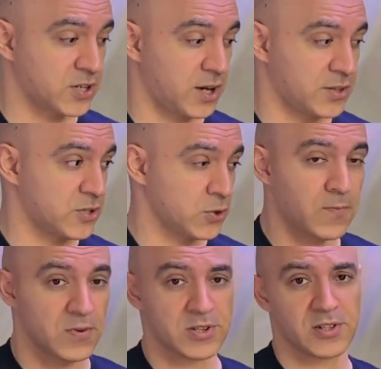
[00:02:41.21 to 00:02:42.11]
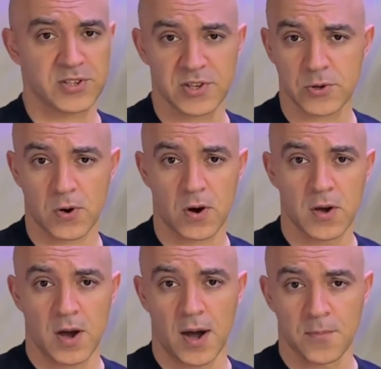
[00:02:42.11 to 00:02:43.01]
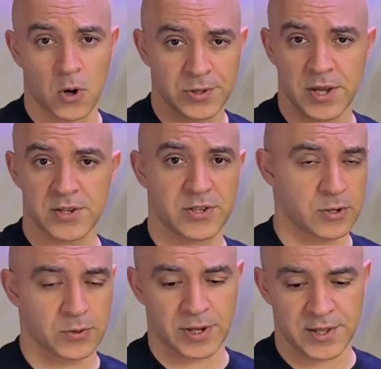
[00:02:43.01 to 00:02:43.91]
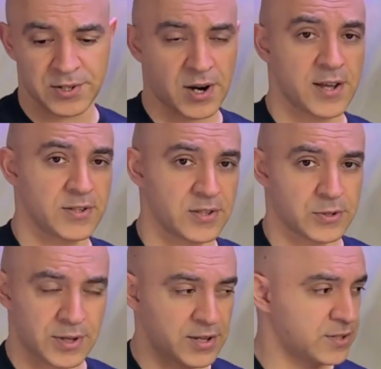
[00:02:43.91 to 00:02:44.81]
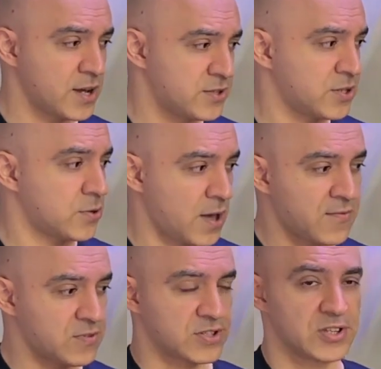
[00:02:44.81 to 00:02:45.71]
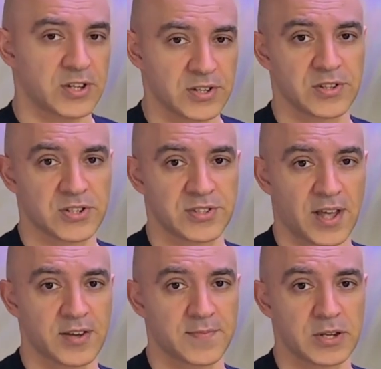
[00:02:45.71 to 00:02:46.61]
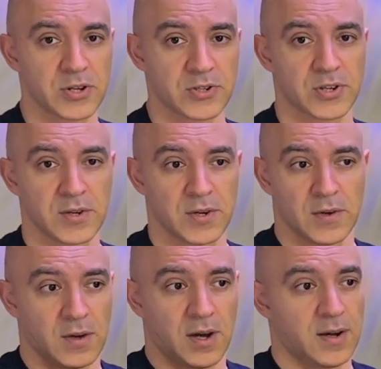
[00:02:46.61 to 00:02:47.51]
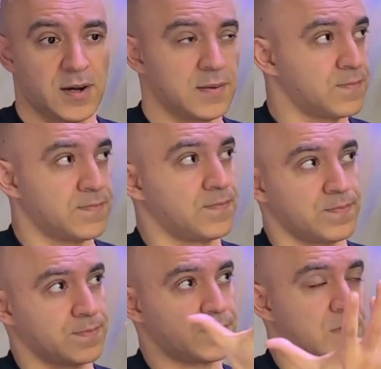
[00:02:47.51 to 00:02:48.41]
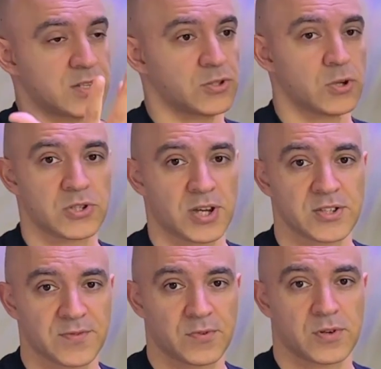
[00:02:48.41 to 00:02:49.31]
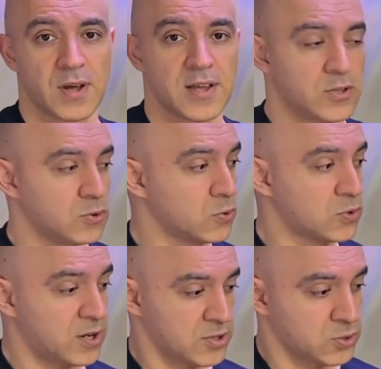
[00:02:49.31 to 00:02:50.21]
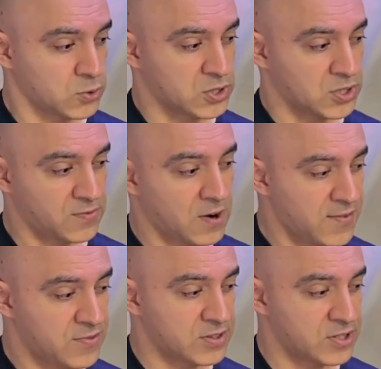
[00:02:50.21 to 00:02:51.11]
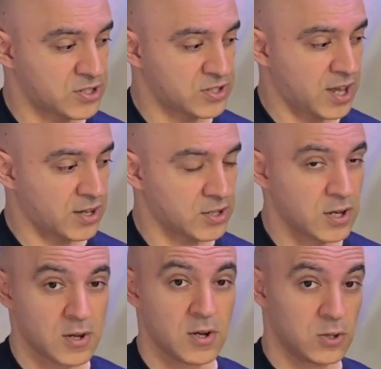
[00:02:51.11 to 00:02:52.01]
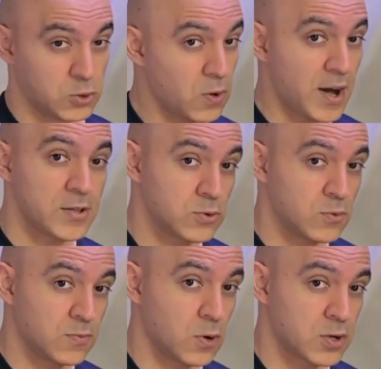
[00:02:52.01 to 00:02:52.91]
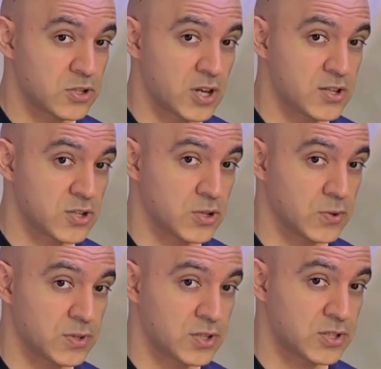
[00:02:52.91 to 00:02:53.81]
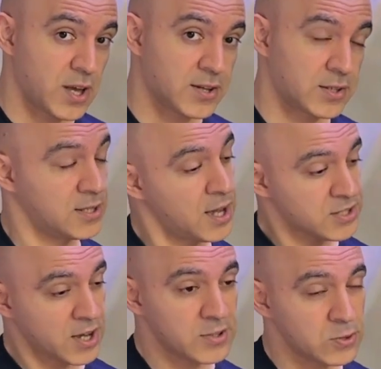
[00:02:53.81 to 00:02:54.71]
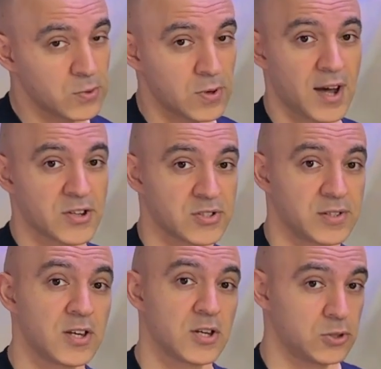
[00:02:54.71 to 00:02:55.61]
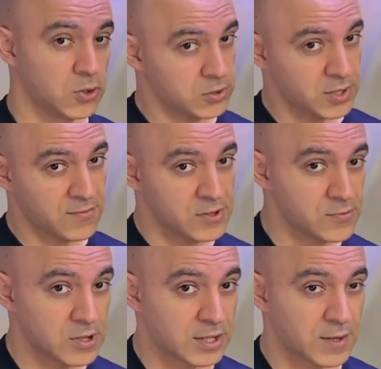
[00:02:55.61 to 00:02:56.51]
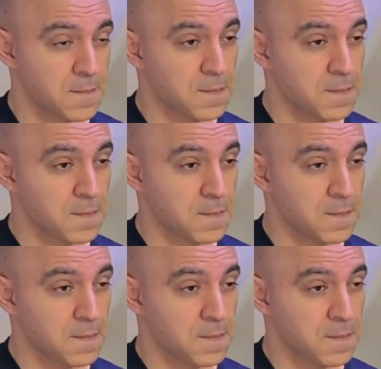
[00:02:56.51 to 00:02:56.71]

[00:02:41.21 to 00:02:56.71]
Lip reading: There's obviously zero ammonia, zero nitrite, zero everything in this tank because there's no chance for any nutrients to survive in this tank. Do I do water changes on this tank? Yes, I do, actually. Not every week.